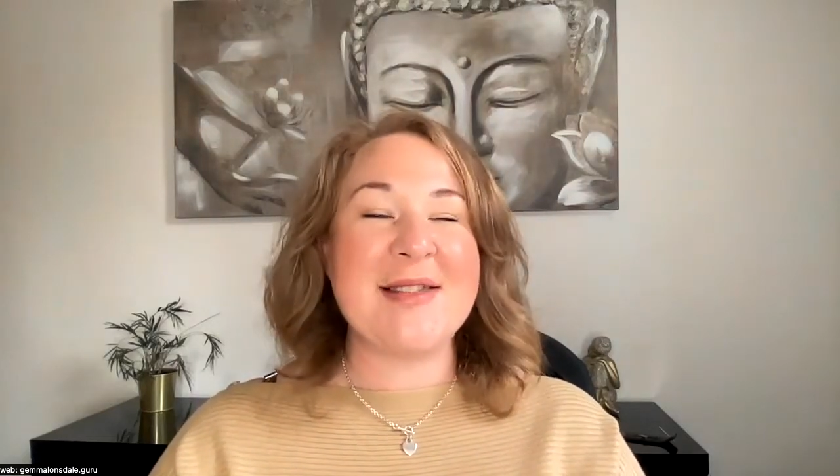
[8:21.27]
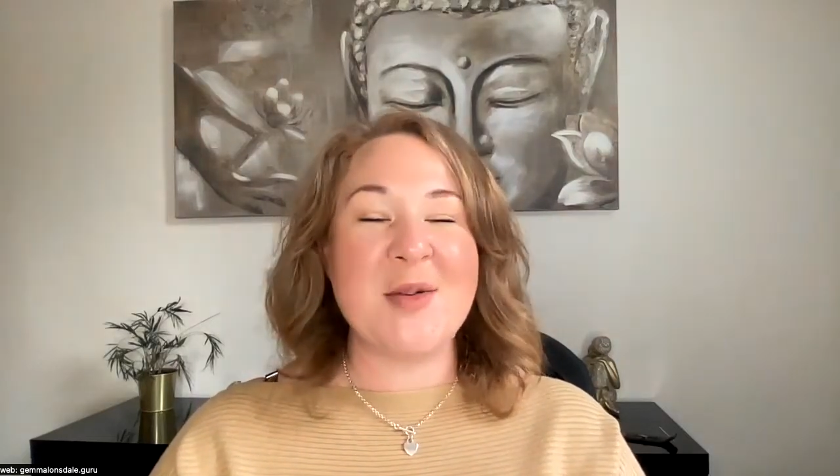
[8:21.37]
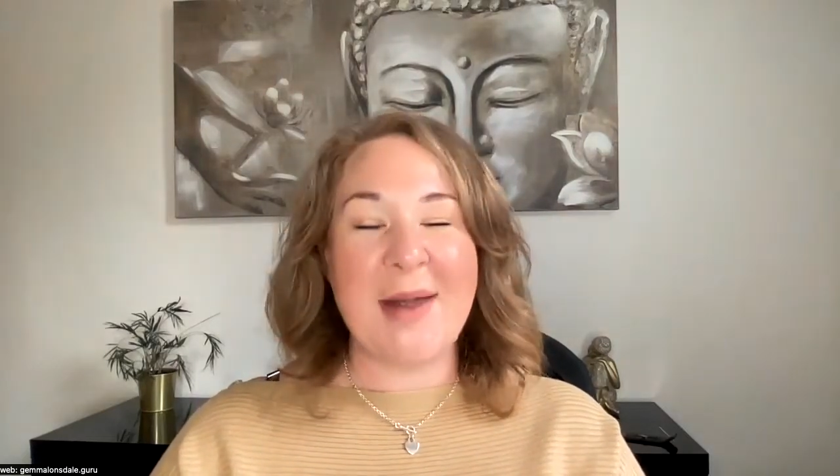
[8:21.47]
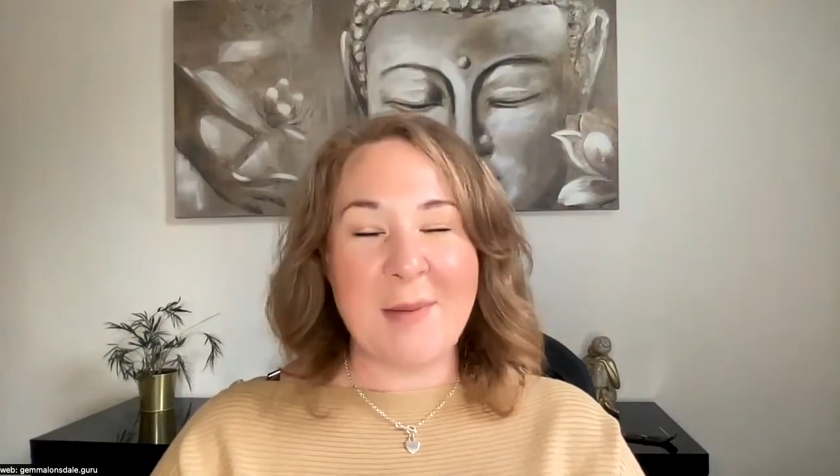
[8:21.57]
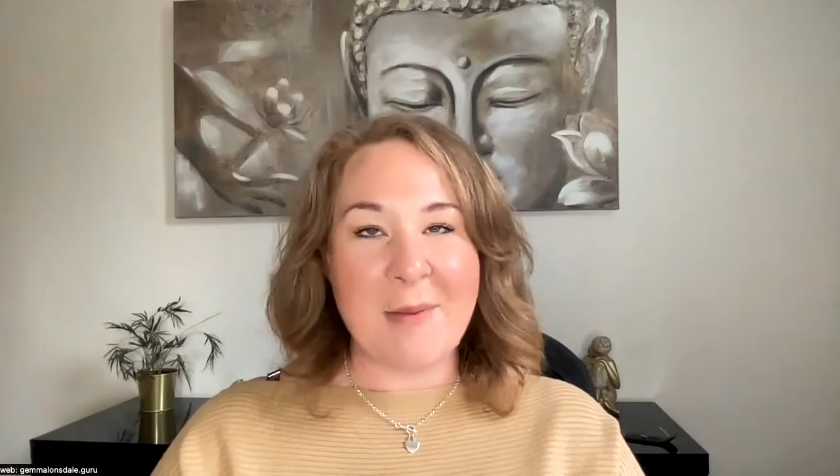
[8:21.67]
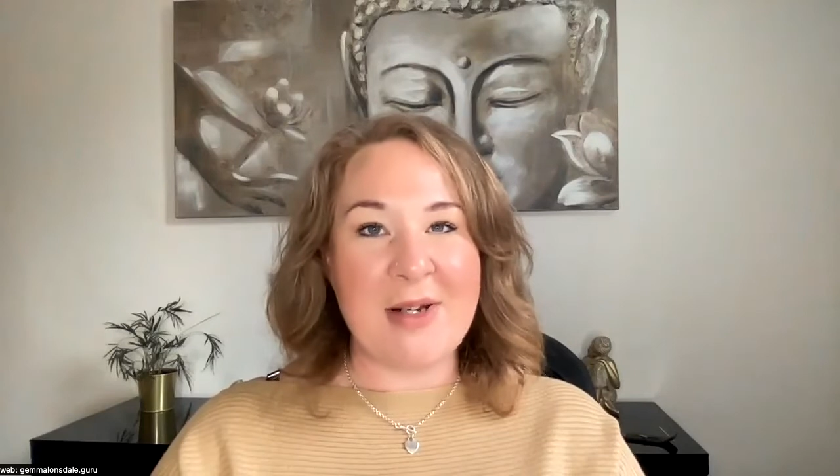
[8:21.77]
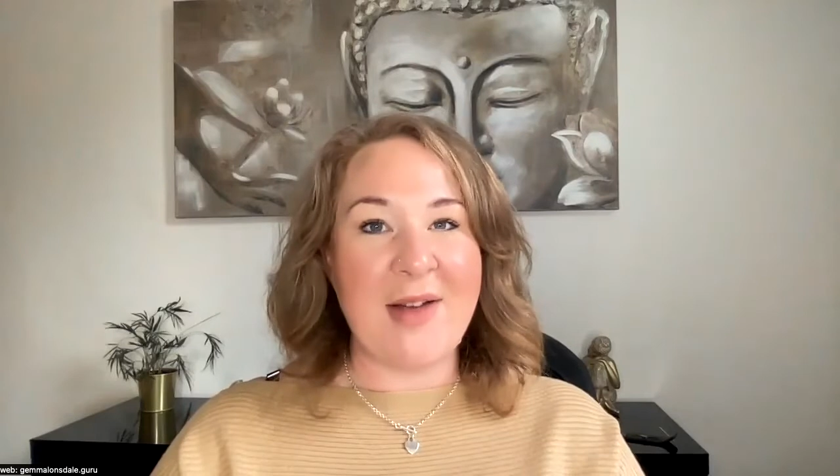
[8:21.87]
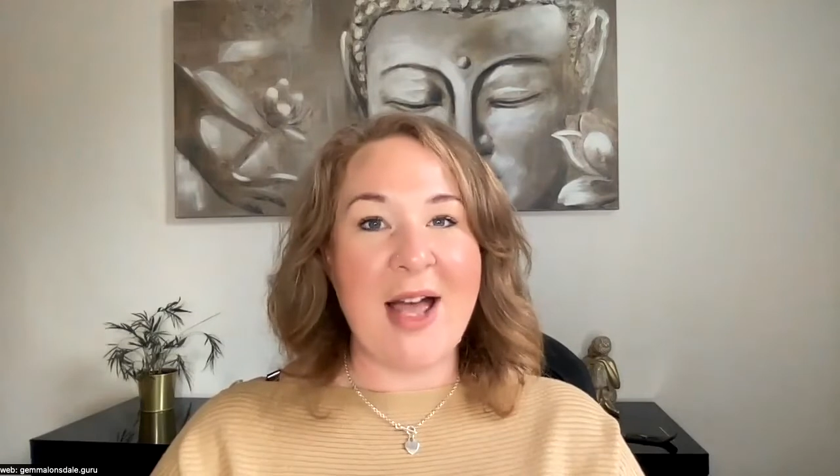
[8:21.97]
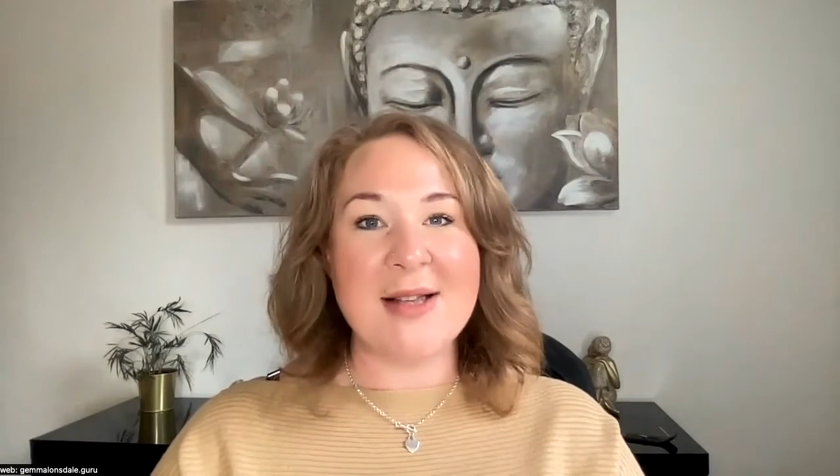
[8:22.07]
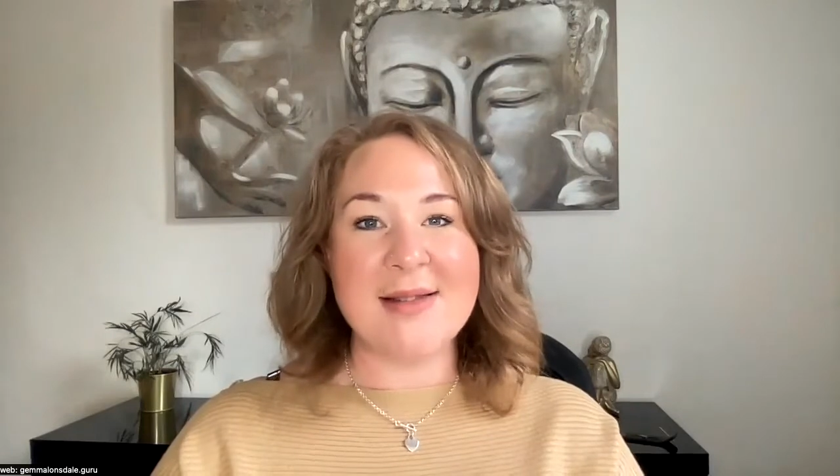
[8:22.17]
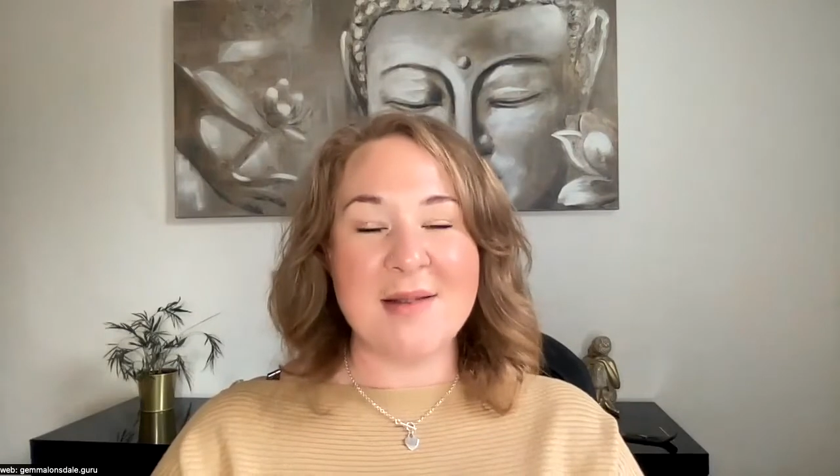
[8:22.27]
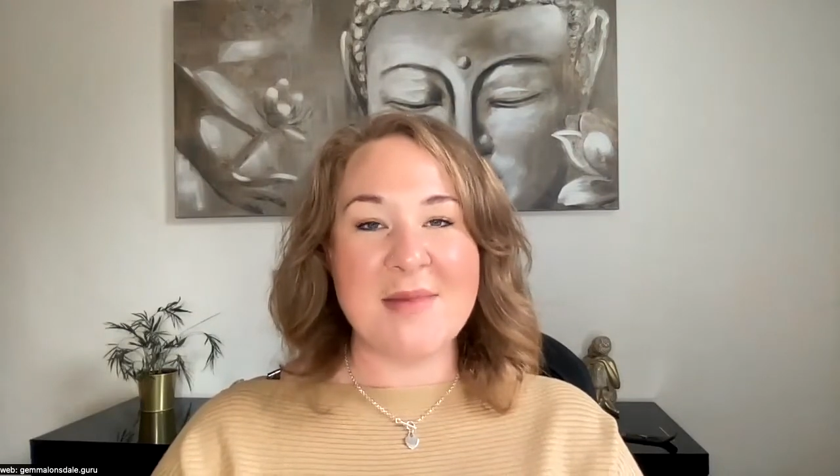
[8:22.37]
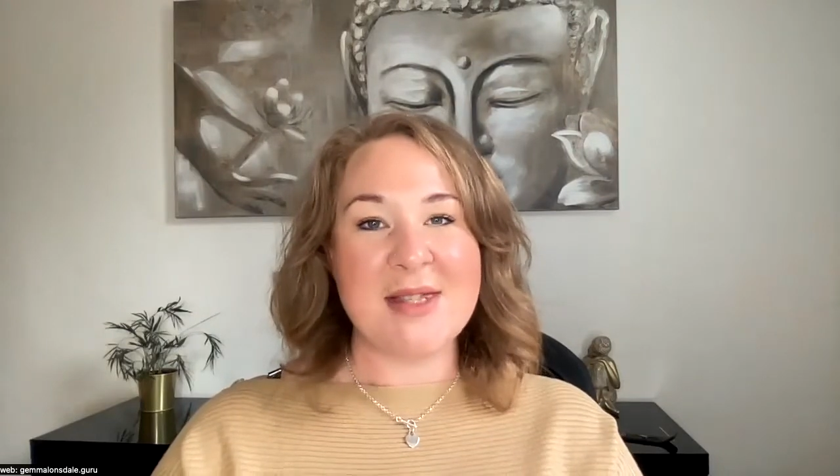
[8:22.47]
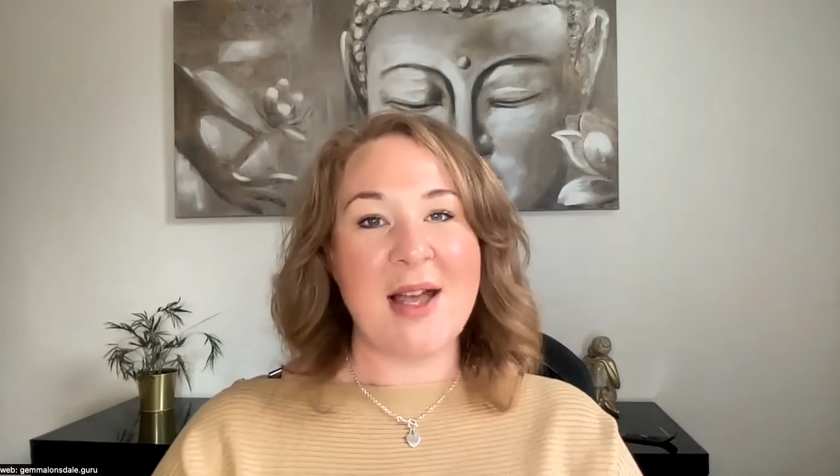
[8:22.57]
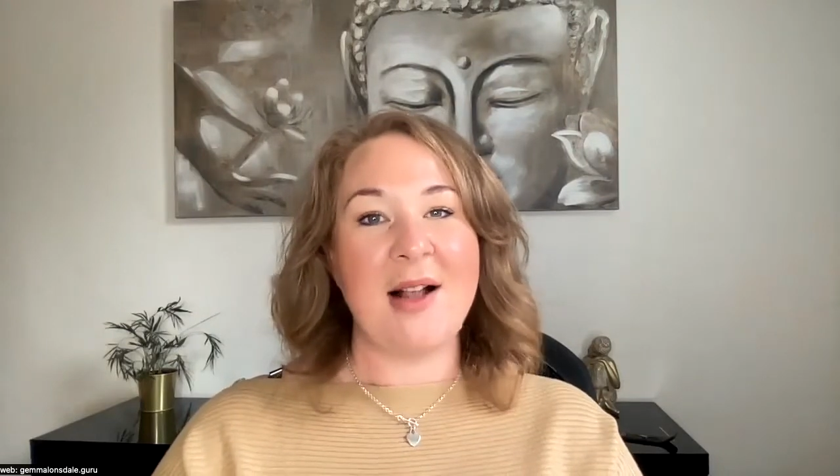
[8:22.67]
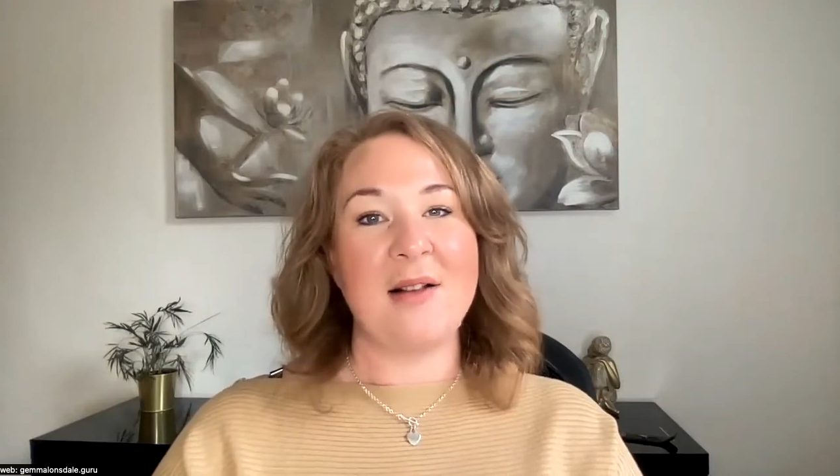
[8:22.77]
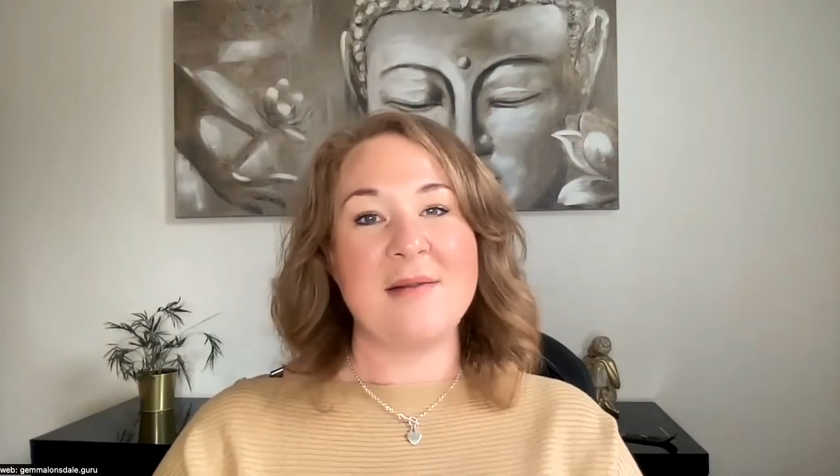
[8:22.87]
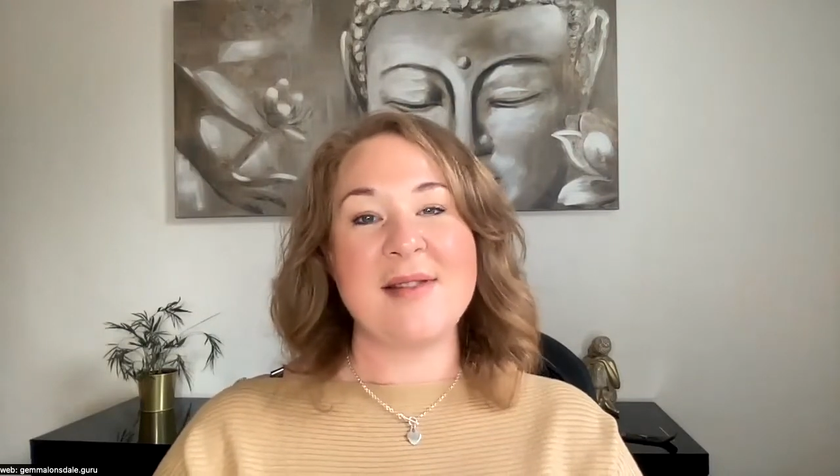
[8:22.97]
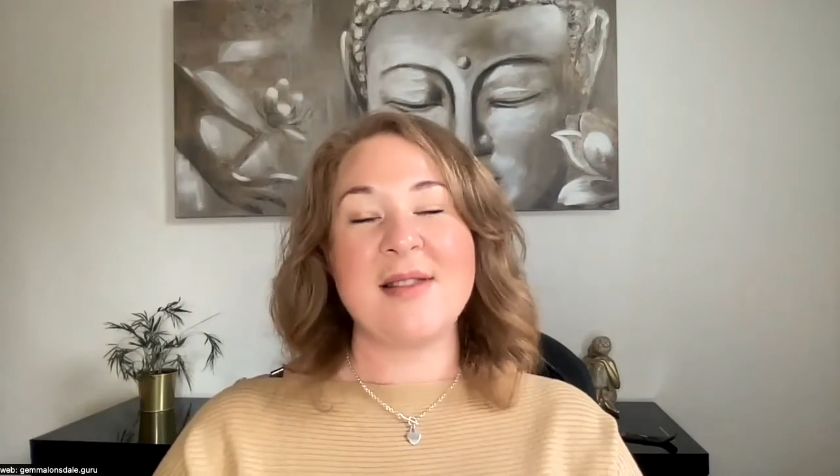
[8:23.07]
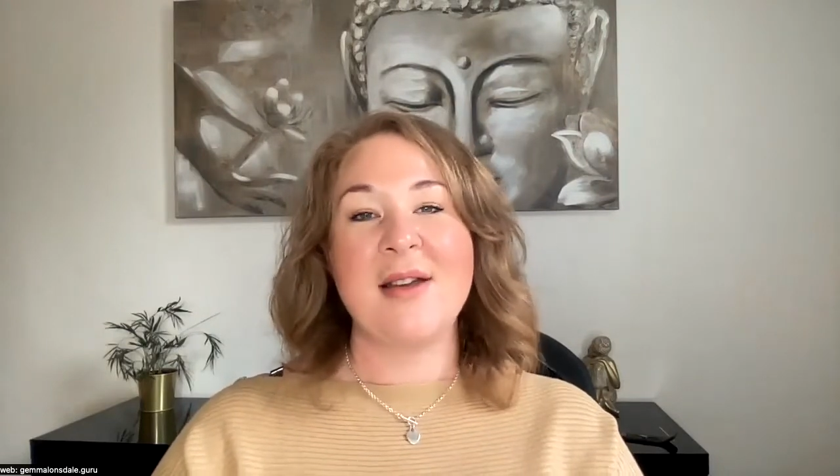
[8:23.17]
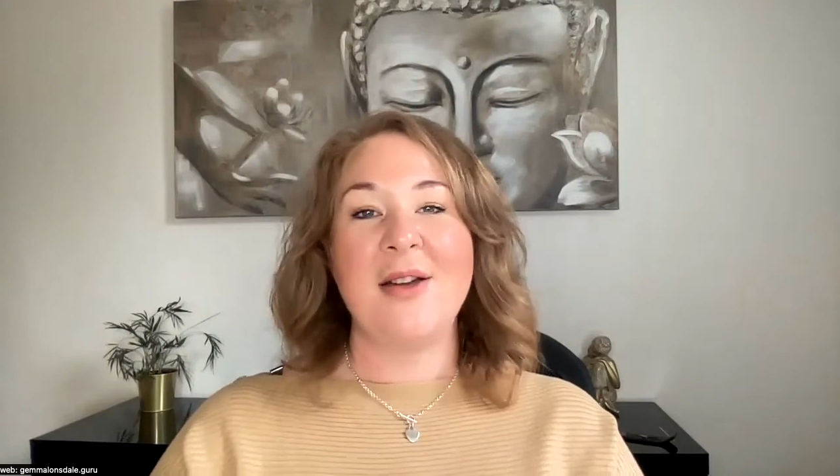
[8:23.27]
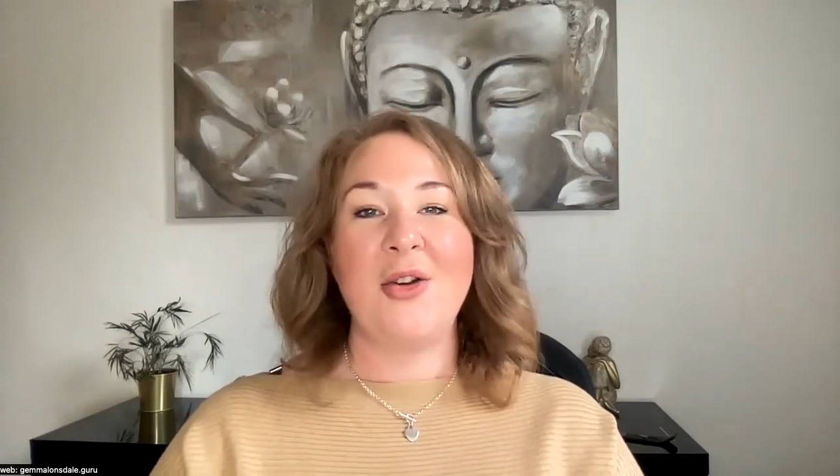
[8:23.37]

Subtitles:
so many people have asked themselves